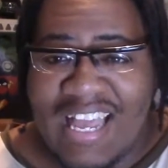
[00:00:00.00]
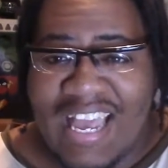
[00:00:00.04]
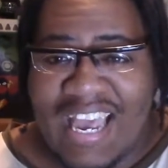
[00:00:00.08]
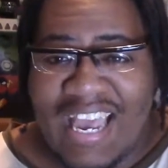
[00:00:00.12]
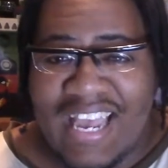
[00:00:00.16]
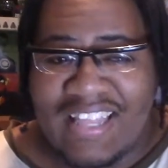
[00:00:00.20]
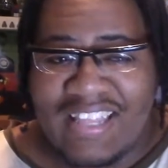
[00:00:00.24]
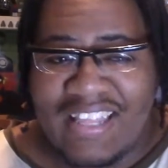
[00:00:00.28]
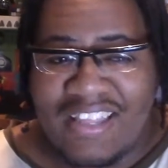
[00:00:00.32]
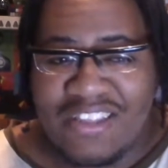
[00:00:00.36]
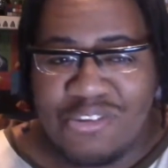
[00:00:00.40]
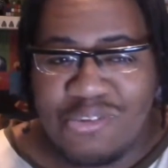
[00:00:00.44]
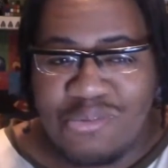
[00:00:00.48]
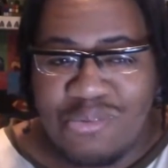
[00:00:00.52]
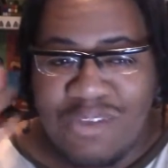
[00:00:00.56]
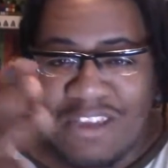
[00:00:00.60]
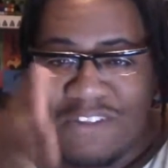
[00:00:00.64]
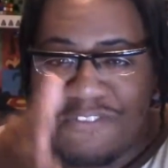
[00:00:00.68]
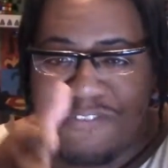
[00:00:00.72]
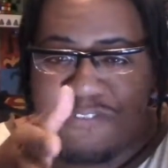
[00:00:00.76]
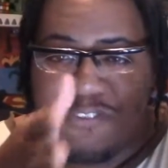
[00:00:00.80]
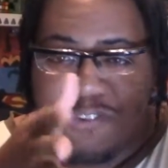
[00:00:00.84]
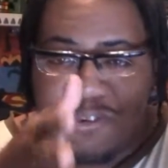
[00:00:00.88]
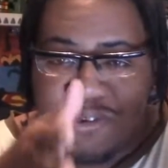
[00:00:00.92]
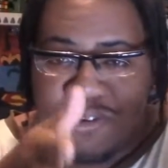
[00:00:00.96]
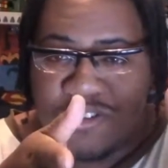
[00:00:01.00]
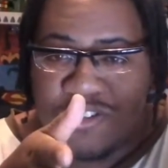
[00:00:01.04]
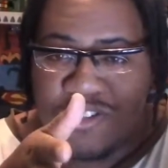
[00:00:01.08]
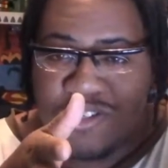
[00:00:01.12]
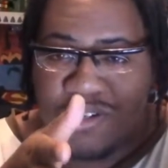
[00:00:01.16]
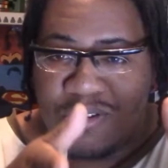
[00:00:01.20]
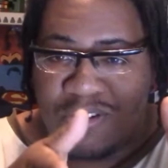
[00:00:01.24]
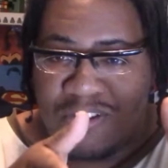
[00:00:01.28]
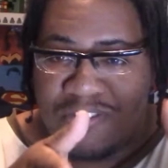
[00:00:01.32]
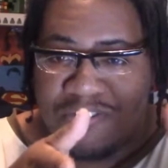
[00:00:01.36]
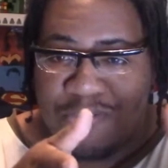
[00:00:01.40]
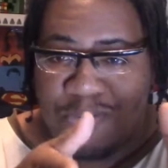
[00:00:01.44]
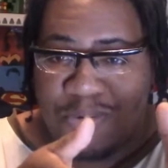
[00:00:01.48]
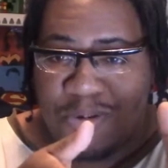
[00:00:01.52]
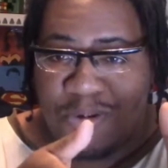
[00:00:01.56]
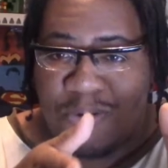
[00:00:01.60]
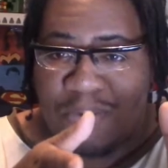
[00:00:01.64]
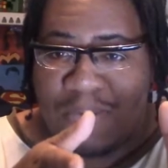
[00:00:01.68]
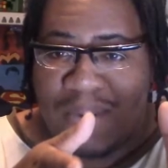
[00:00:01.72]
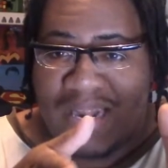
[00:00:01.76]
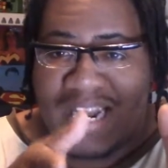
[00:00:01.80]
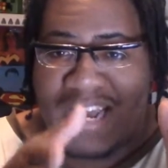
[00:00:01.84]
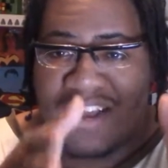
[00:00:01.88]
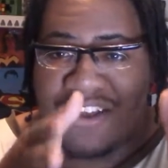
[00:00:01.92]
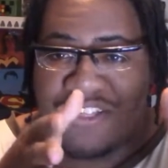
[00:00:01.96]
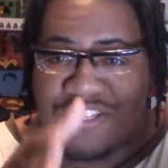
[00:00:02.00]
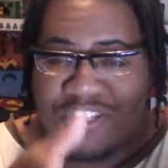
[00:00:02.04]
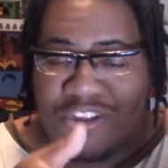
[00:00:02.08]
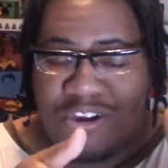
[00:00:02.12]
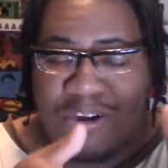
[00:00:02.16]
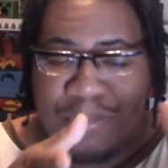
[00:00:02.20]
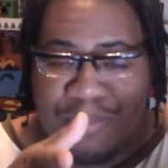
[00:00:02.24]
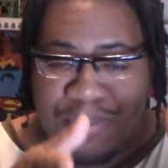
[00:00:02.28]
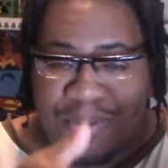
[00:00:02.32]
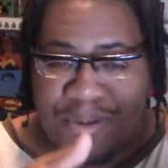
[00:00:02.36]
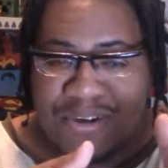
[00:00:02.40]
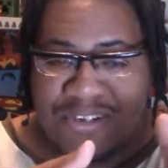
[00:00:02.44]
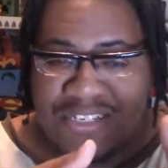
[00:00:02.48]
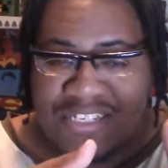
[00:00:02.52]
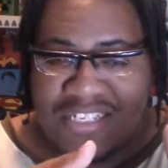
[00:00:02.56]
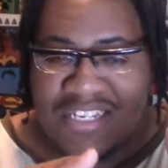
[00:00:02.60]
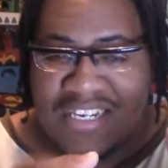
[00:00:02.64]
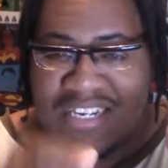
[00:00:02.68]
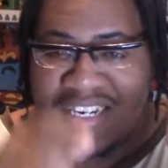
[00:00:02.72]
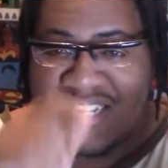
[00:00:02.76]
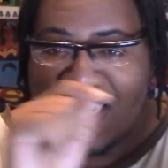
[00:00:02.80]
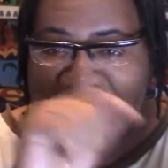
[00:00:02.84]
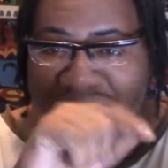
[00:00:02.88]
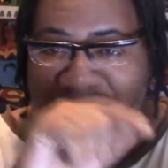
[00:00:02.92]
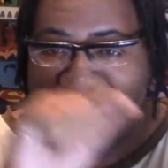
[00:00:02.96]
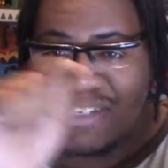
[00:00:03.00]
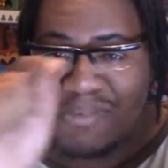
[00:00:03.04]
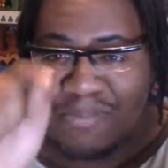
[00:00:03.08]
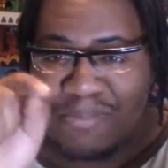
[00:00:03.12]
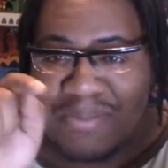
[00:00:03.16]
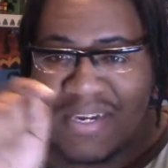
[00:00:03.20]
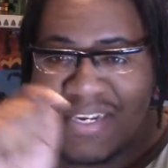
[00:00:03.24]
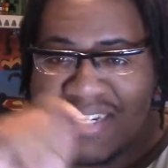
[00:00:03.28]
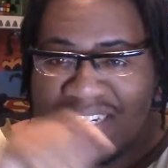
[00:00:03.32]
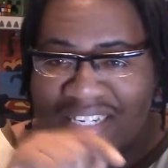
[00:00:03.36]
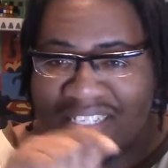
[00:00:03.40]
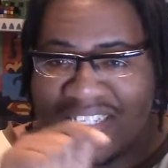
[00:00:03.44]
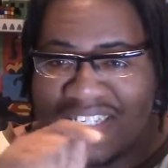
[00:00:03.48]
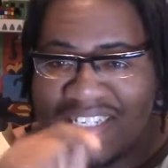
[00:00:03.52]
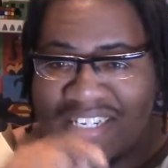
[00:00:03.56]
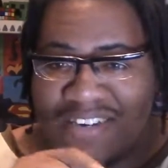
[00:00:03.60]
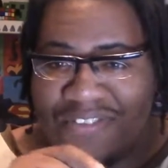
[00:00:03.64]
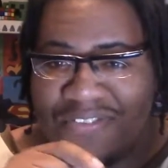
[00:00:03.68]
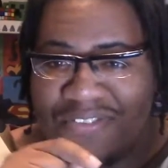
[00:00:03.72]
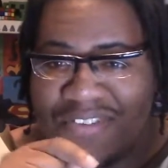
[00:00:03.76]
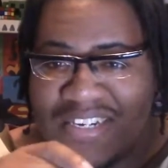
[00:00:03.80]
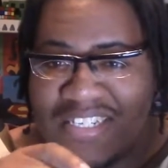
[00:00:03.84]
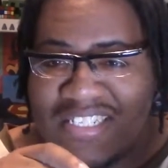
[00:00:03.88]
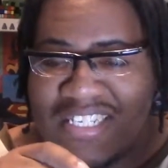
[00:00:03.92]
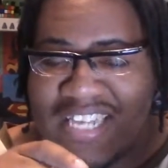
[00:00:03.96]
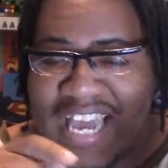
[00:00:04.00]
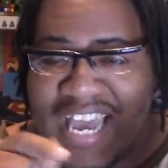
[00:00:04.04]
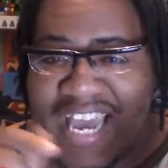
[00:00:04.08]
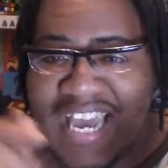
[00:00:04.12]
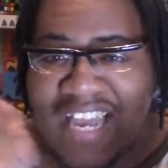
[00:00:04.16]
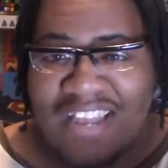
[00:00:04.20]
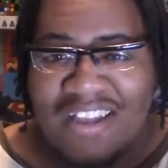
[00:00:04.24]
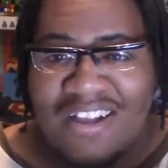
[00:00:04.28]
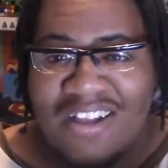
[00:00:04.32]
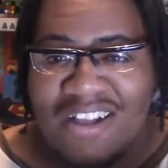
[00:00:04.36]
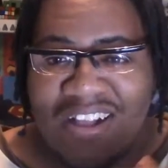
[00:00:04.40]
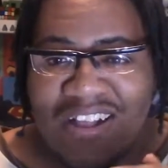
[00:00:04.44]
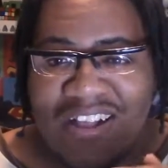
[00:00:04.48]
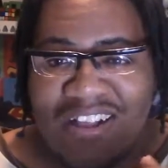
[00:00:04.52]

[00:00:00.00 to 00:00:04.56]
And then you get full control of your Pokemon. Like third person, each button is a different attack.